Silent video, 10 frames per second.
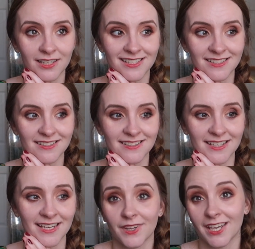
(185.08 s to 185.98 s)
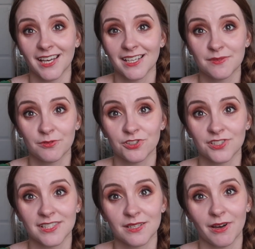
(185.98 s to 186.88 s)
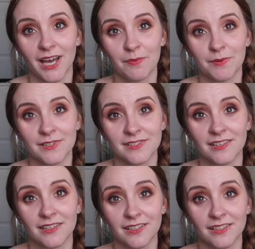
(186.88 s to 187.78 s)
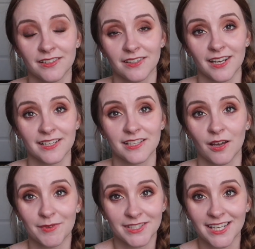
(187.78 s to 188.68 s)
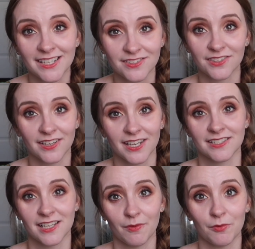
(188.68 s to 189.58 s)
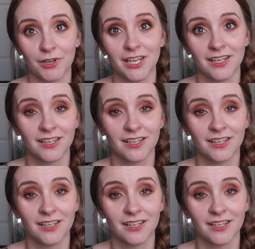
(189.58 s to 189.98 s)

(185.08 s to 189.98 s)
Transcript: it's insane. I guess we'll just see what happens in the, the next coming days and the next coming week.